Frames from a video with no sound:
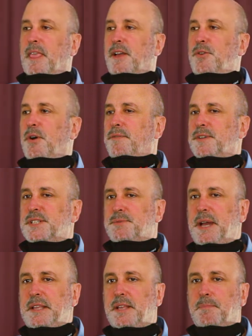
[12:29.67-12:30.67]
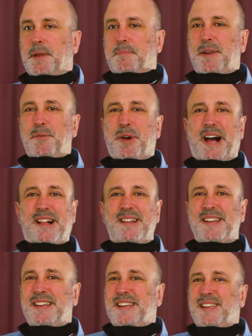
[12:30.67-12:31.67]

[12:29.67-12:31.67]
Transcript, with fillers: And you are frustrated, but meanwhile,